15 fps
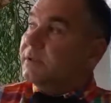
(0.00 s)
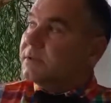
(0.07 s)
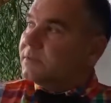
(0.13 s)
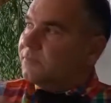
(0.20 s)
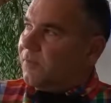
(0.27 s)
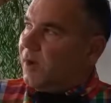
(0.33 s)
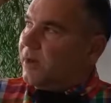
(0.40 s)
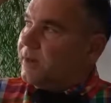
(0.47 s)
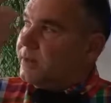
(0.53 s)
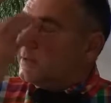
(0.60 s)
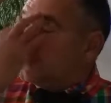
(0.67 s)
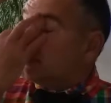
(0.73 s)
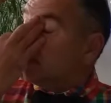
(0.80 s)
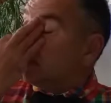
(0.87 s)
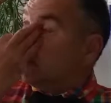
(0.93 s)
East, Far
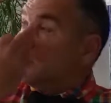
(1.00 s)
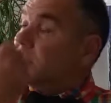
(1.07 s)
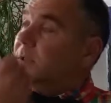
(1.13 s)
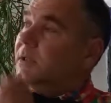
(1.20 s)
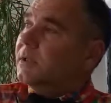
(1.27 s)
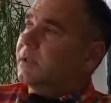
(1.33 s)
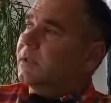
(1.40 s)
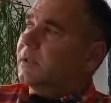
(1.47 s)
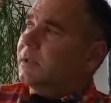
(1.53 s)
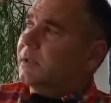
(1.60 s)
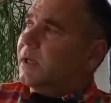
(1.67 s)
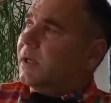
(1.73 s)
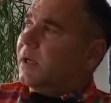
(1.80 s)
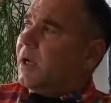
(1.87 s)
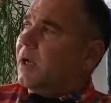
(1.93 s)
East, uh,
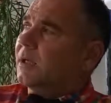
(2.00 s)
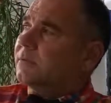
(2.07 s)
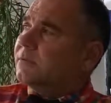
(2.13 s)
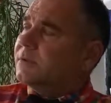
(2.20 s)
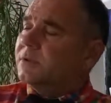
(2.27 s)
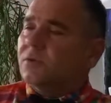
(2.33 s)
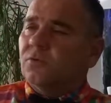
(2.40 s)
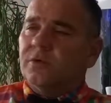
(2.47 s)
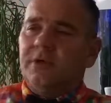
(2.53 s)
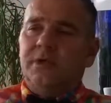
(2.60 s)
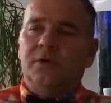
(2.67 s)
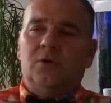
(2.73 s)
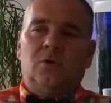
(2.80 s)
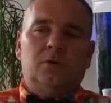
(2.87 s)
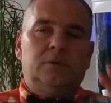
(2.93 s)
are not so
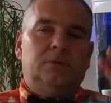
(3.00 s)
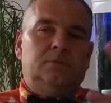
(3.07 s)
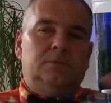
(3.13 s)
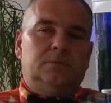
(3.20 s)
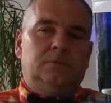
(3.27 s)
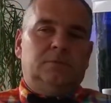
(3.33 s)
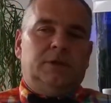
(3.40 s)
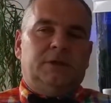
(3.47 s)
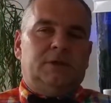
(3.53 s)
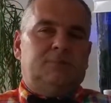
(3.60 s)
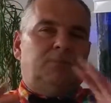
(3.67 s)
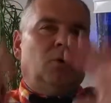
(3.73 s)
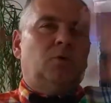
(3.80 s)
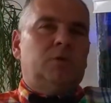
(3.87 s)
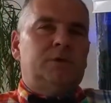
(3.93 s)
keen on
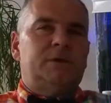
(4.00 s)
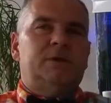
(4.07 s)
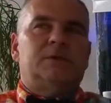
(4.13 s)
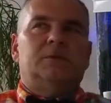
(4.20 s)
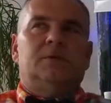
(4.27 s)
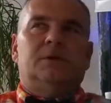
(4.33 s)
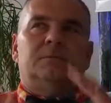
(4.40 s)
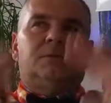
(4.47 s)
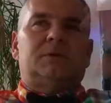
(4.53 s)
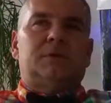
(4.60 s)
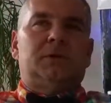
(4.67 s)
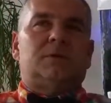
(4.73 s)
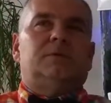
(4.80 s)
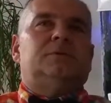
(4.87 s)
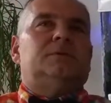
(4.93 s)
exposing
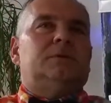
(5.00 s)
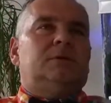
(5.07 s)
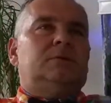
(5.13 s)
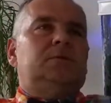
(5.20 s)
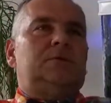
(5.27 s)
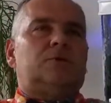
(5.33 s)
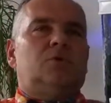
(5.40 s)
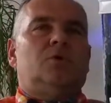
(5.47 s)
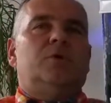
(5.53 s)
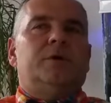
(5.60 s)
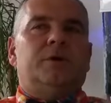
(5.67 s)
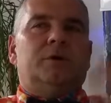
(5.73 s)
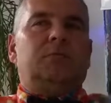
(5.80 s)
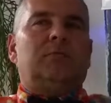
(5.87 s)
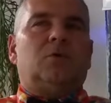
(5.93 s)
themselves and
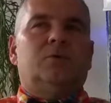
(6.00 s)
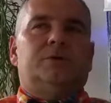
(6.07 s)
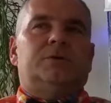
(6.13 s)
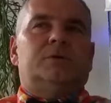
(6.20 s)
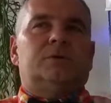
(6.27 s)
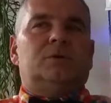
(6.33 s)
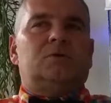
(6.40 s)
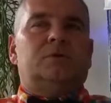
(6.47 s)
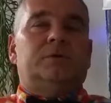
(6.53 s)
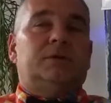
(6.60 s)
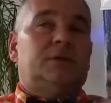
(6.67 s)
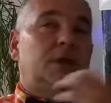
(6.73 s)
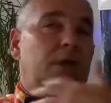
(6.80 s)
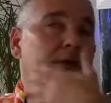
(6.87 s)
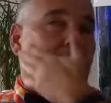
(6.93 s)
showing emotions all
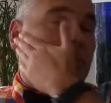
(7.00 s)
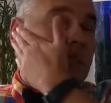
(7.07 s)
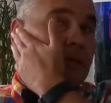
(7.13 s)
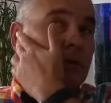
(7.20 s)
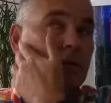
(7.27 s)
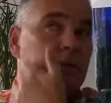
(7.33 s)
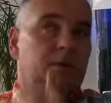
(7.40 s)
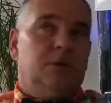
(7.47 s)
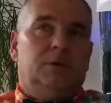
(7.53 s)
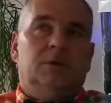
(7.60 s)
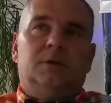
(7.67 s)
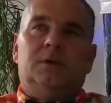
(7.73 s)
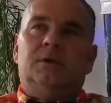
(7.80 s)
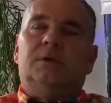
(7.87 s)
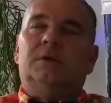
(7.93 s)
the time.
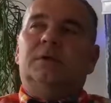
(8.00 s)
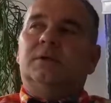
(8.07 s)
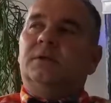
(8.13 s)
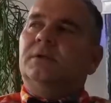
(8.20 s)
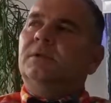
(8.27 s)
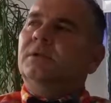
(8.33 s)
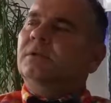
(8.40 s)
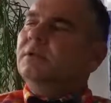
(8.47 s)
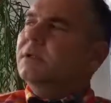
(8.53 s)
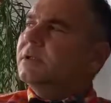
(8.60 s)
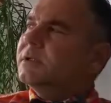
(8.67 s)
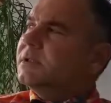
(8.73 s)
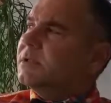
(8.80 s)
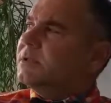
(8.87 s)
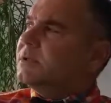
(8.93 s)
Uh,
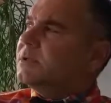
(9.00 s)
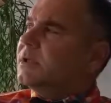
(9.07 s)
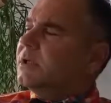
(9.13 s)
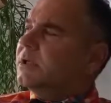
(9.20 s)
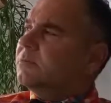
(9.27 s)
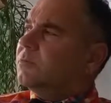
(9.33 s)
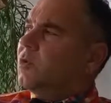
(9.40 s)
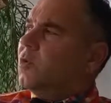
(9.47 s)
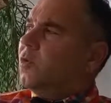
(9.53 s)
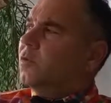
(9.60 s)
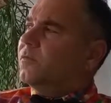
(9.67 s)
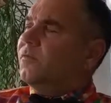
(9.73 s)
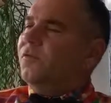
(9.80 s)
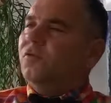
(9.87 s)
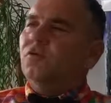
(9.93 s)
there's a term
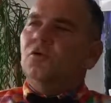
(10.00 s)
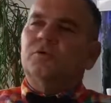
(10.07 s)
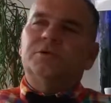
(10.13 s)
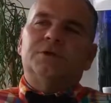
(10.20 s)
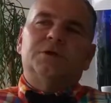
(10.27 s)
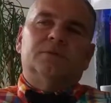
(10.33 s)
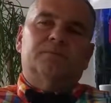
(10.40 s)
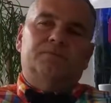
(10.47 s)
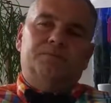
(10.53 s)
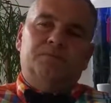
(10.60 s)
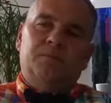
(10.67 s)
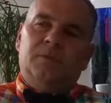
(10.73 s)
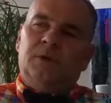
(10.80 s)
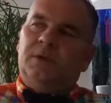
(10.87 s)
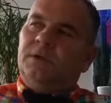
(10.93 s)
called fudoshin.
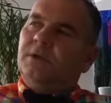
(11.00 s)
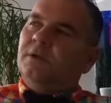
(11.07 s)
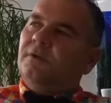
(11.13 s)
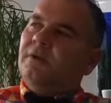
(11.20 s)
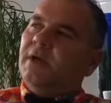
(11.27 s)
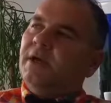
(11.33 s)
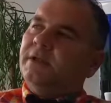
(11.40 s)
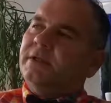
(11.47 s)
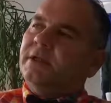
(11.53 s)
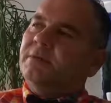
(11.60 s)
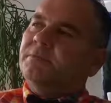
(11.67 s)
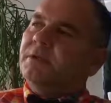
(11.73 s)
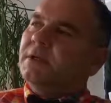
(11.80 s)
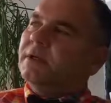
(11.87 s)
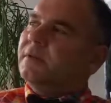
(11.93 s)
The idea
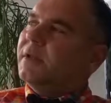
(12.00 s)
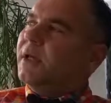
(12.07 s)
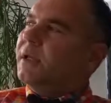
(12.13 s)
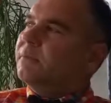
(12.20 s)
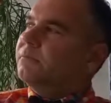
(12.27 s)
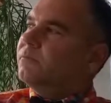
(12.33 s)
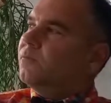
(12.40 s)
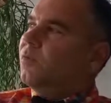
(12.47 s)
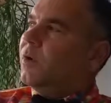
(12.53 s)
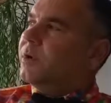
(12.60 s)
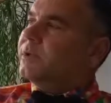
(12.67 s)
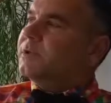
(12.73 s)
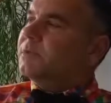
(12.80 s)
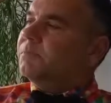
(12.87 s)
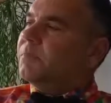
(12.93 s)
being that one
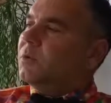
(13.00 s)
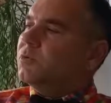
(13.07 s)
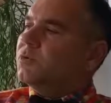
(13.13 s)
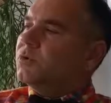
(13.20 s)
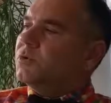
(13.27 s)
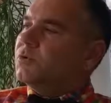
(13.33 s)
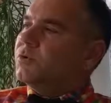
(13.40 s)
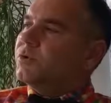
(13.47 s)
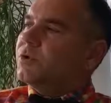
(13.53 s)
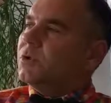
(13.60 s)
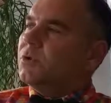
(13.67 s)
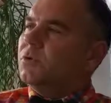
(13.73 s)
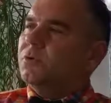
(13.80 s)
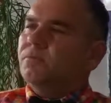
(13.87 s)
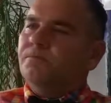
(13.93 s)
is supposed to
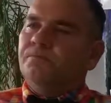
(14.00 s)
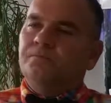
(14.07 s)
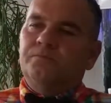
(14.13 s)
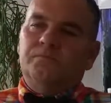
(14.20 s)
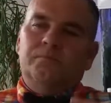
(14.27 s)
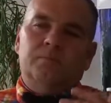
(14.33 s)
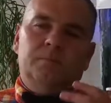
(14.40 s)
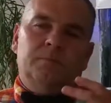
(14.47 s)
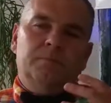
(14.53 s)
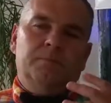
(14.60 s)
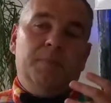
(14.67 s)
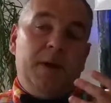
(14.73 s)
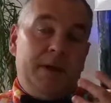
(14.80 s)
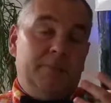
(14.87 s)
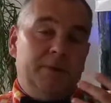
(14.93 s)
show
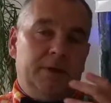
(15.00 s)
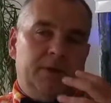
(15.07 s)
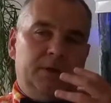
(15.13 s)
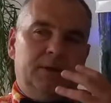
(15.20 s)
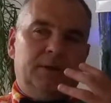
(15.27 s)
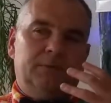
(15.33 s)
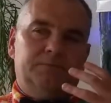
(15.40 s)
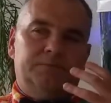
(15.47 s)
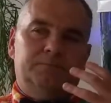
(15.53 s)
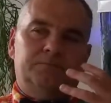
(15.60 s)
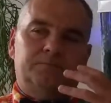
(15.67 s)
maybe um,